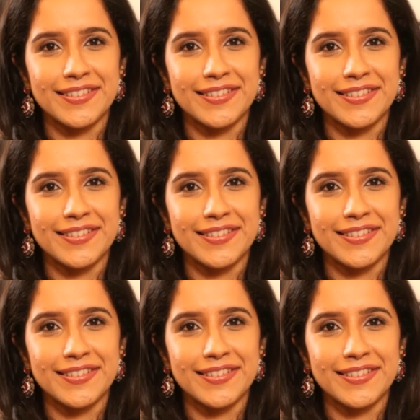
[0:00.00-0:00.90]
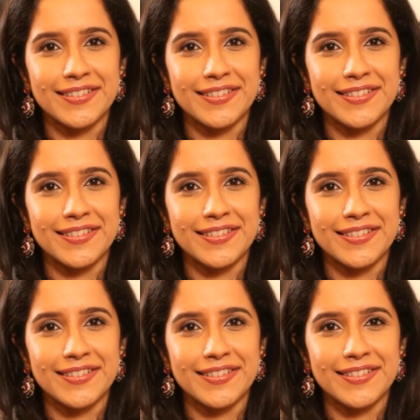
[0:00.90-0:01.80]

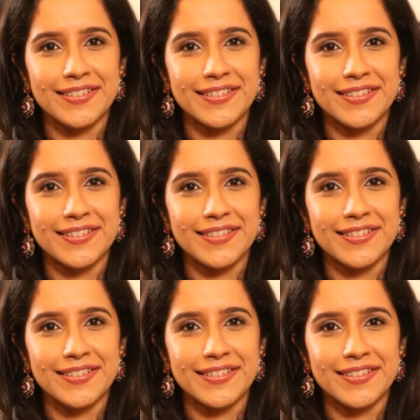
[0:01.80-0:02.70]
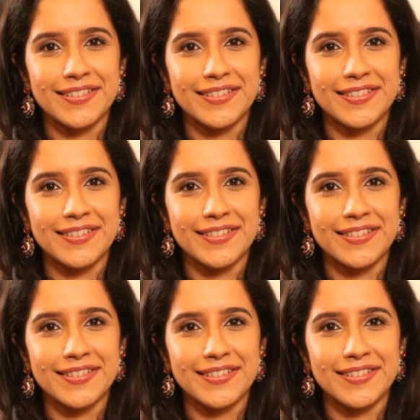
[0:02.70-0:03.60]

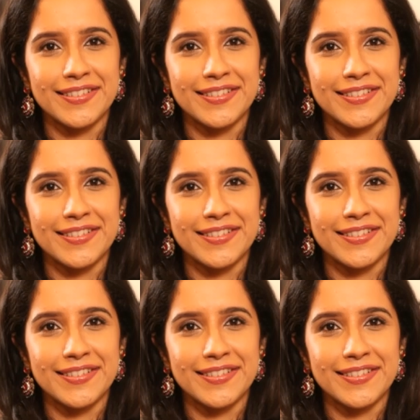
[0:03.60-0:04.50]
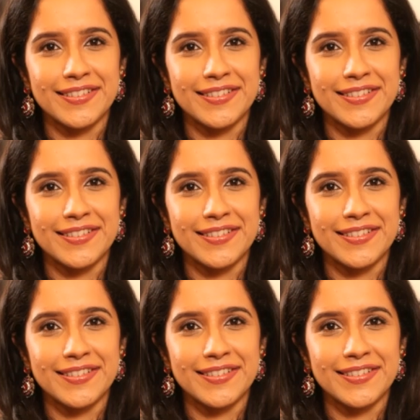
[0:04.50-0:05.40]

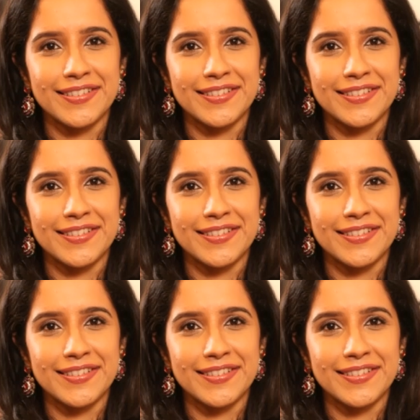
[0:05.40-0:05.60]
This is a still picture; no speech is visible.